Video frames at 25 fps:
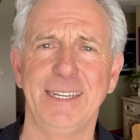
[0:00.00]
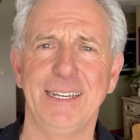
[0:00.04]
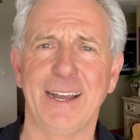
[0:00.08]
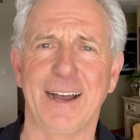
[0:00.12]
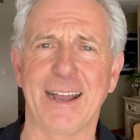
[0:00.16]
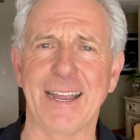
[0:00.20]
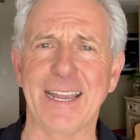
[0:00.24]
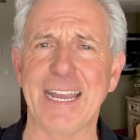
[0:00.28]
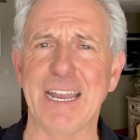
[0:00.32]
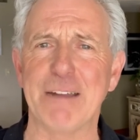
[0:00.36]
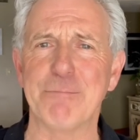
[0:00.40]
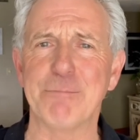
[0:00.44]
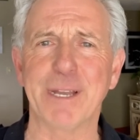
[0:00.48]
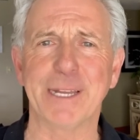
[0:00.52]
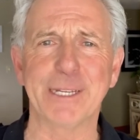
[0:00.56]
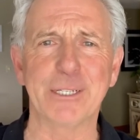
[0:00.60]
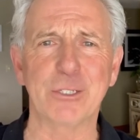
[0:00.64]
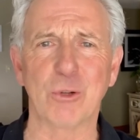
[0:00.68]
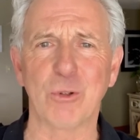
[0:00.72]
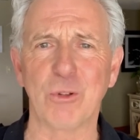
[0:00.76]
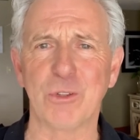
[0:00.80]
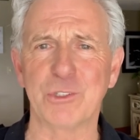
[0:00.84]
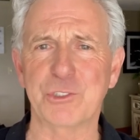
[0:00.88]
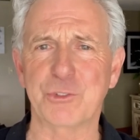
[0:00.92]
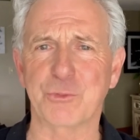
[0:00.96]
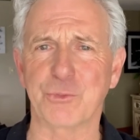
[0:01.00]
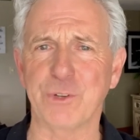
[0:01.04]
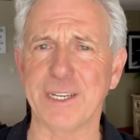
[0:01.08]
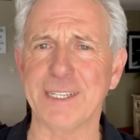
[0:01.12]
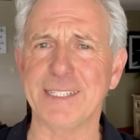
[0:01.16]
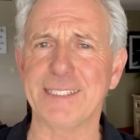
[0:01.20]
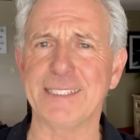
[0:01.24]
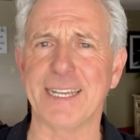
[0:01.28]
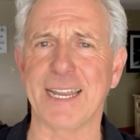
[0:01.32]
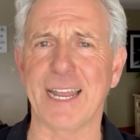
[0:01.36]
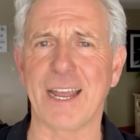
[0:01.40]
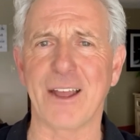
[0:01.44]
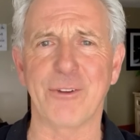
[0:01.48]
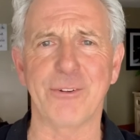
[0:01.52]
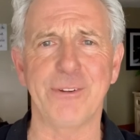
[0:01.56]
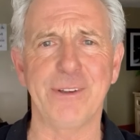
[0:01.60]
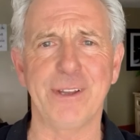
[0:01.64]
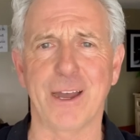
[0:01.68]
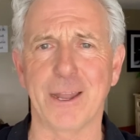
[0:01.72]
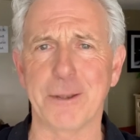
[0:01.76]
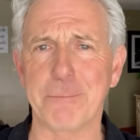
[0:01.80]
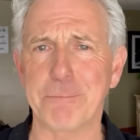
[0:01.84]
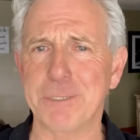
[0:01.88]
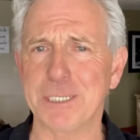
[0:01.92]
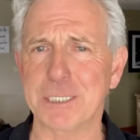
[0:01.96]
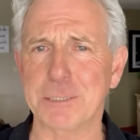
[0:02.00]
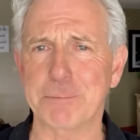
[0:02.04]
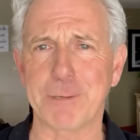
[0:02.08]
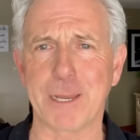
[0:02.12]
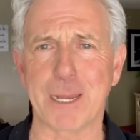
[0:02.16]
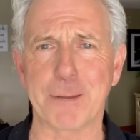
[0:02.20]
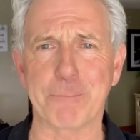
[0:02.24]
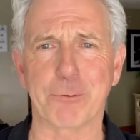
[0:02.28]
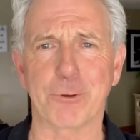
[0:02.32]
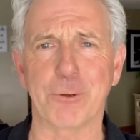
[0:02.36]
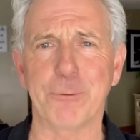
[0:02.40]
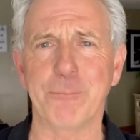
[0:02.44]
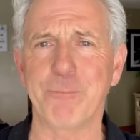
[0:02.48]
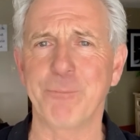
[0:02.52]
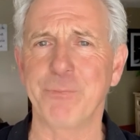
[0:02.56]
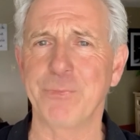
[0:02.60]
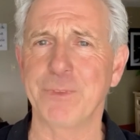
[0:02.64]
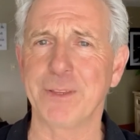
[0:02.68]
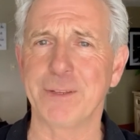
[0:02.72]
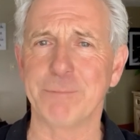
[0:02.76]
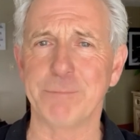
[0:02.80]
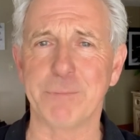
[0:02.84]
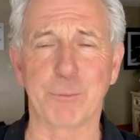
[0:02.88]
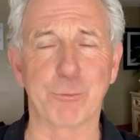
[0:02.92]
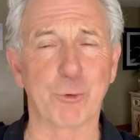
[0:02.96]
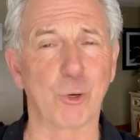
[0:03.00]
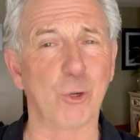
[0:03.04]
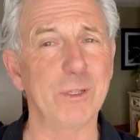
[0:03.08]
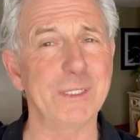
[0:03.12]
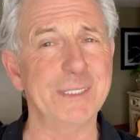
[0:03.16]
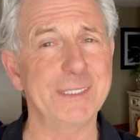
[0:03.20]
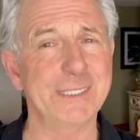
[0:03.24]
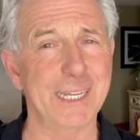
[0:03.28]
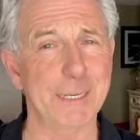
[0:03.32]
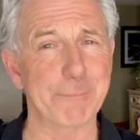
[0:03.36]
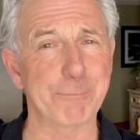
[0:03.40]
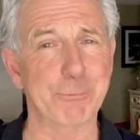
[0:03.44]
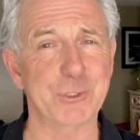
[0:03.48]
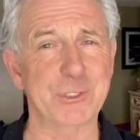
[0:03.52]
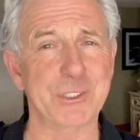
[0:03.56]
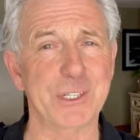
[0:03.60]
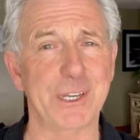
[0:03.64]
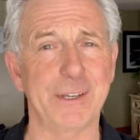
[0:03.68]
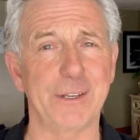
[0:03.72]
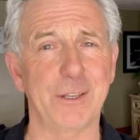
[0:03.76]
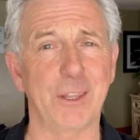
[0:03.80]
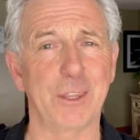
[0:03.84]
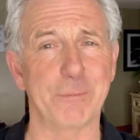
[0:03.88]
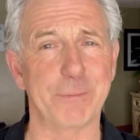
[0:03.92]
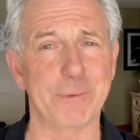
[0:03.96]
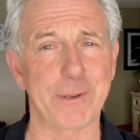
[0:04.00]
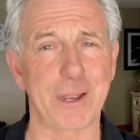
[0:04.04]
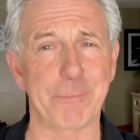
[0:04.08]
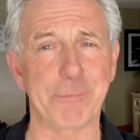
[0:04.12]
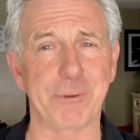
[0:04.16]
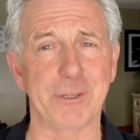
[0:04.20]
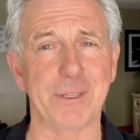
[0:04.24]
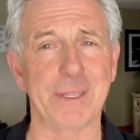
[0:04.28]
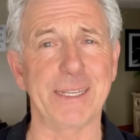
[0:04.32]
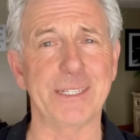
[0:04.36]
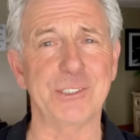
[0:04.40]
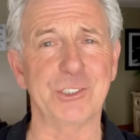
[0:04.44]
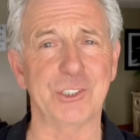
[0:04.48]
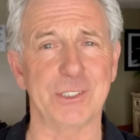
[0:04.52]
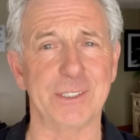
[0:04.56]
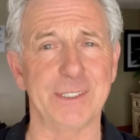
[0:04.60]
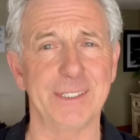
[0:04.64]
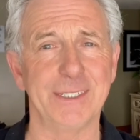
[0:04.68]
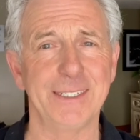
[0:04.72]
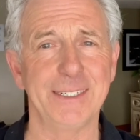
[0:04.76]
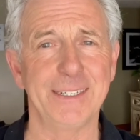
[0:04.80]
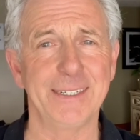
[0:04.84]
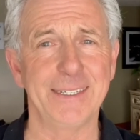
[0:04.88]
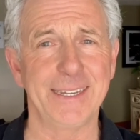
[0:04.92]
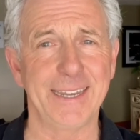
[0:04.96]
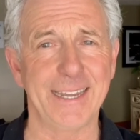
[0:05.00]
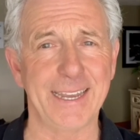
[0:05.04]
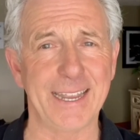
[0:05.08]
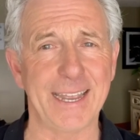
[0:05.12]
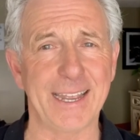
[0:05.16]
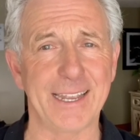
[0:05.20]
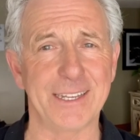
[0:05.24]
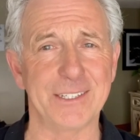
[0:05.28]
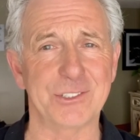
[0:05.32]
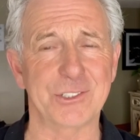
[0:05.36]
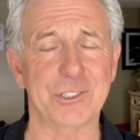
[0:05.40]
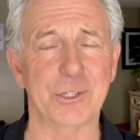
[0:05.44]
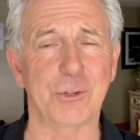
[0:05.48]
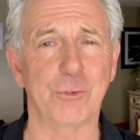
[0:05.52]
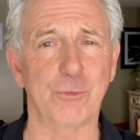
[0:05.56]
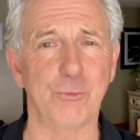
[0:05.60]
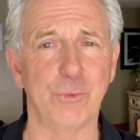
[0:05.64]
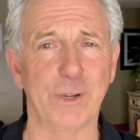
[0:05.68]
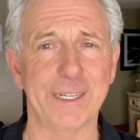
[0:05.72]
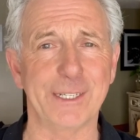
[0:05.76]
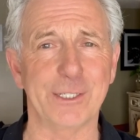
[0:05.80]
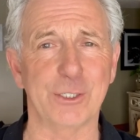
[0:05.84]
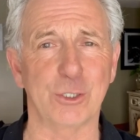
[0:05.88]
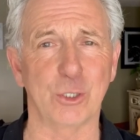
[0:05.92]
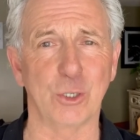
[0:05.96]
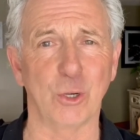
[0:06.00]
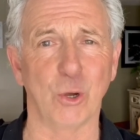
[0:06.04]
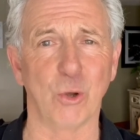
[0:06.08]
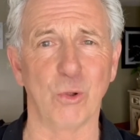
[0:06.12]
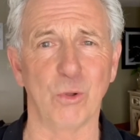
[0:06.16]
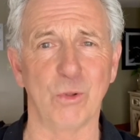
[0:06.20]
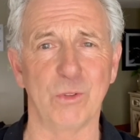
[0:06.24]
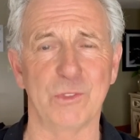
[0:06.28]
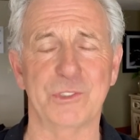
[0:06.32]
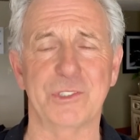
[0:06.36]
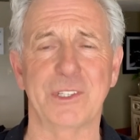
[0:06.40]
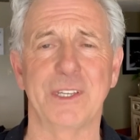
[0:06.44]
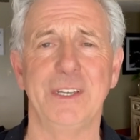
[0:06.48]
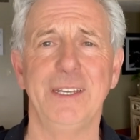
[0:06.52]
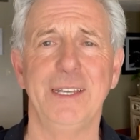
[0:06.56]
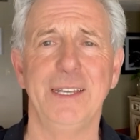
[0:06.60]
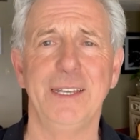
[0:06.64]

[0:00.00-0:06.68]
I have my goals written down on a piece of paper. Remember, only 10% of the population has written goals.